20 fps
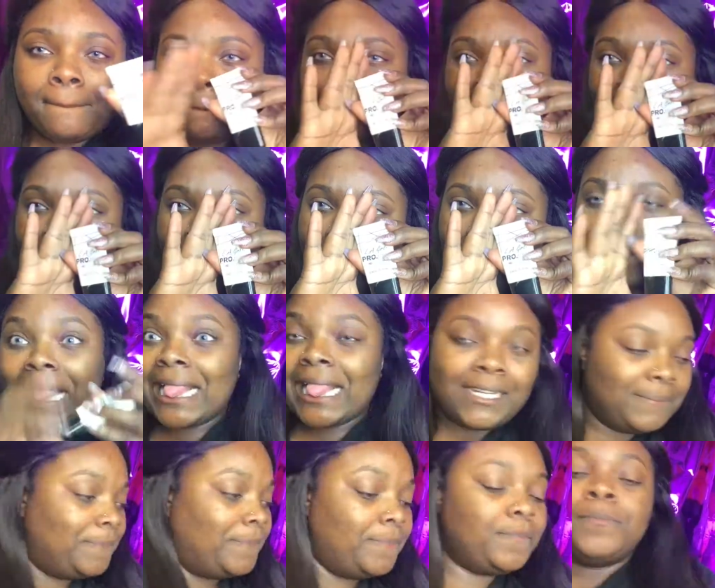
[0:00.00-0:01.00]
So
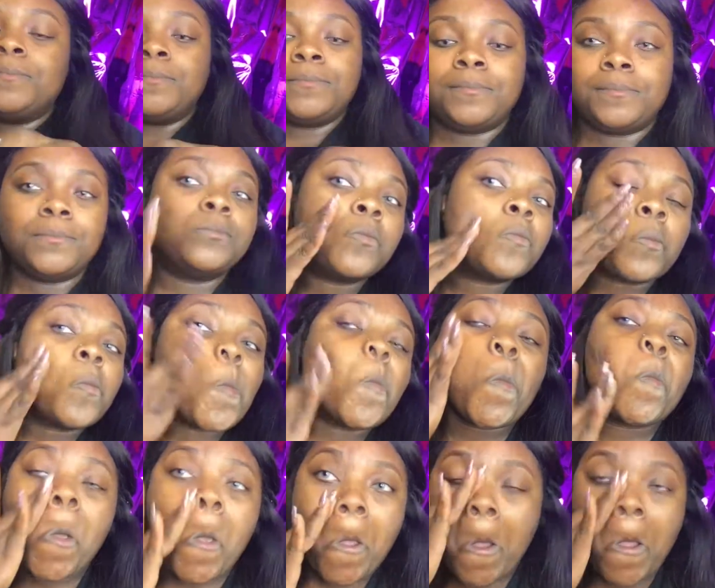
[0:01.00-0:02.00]
first,
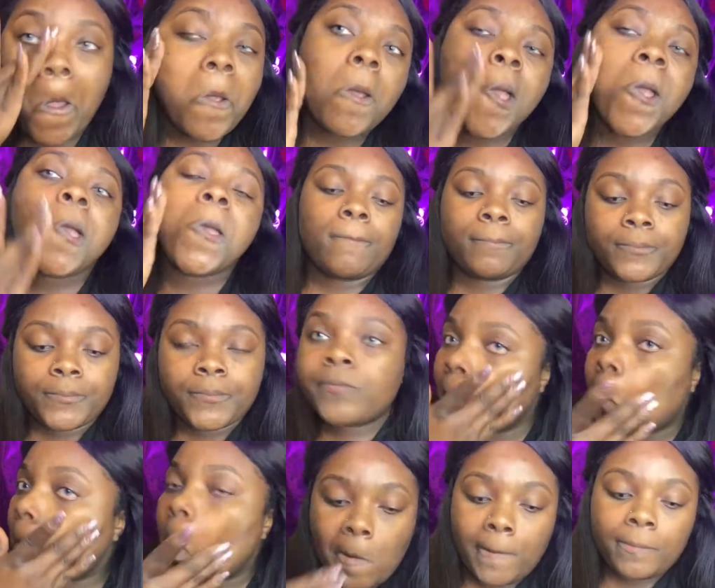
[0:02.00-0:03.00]
I like to start it with
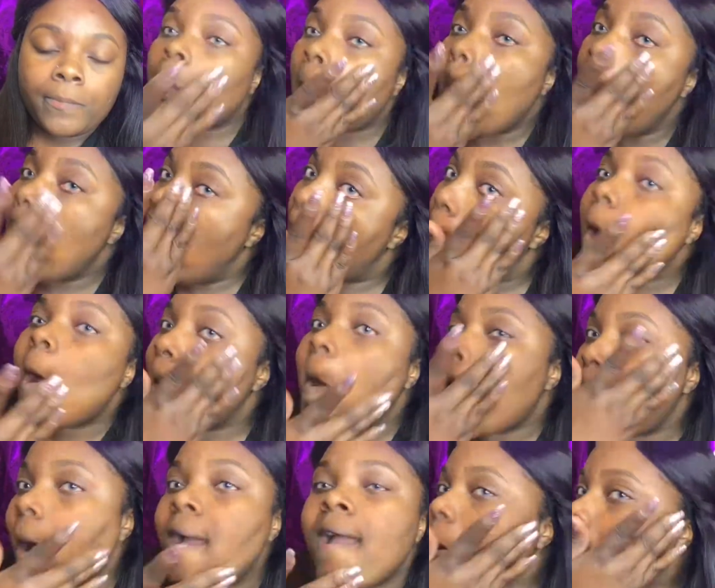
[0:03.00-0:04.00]
my LA
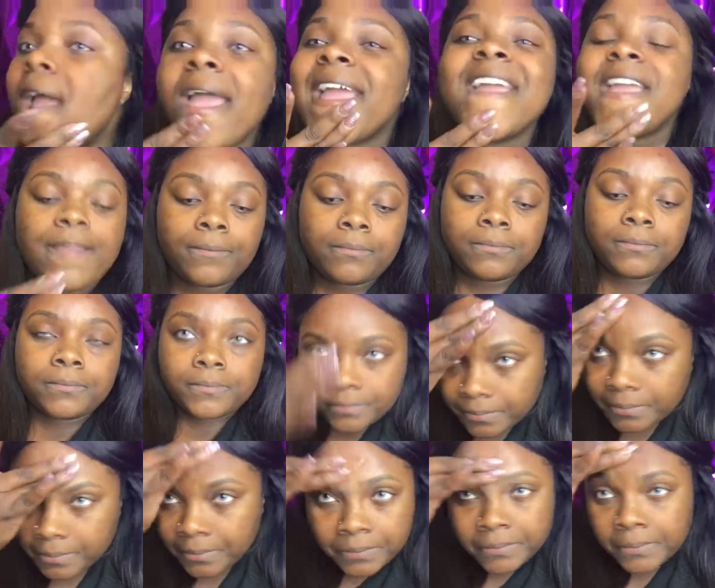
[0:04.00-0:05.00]
Girl Pro
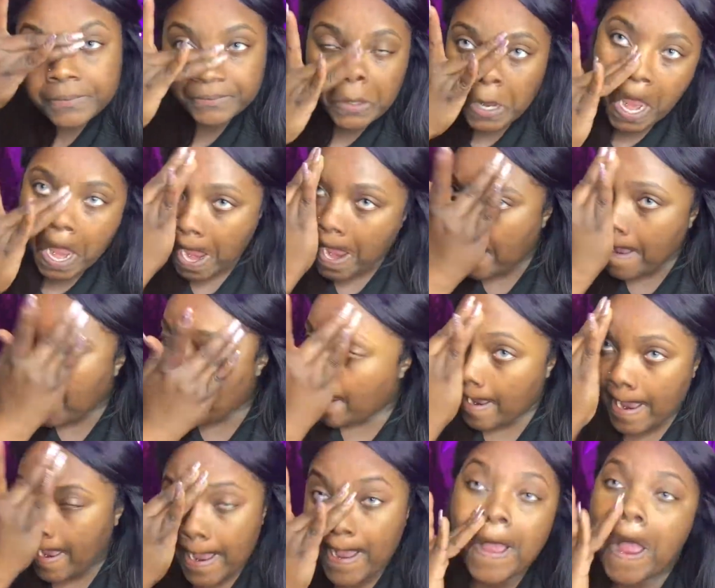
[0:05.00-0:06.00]
Primer. I fill it in
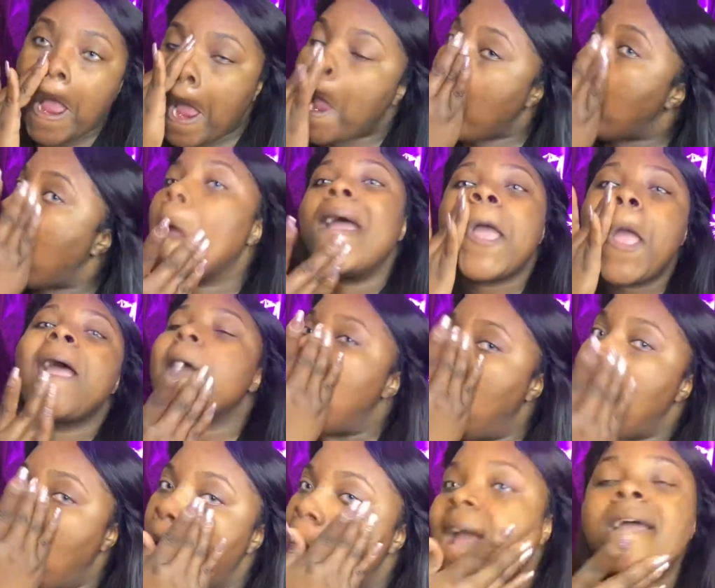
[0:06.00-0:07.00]
all over my face
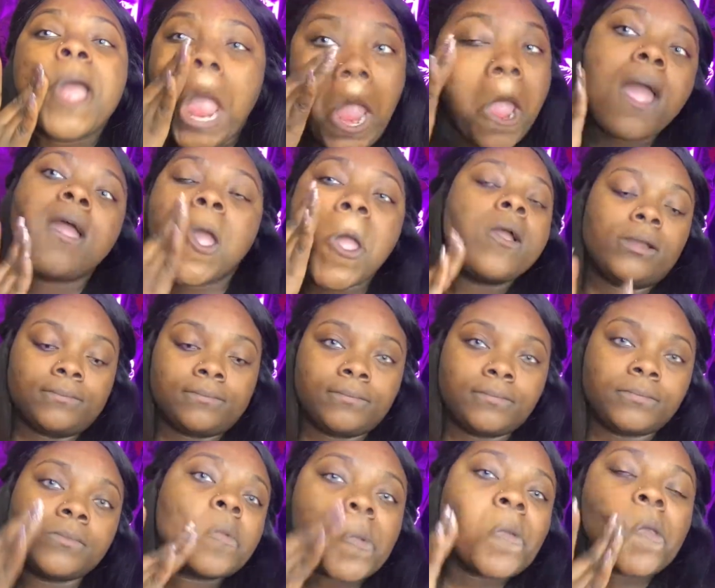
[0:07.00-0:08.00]
and
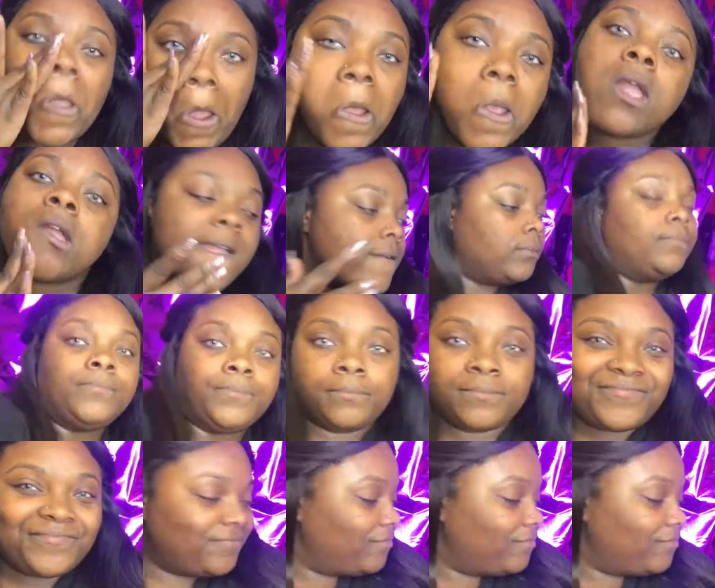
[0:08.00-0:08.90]
just use that as a base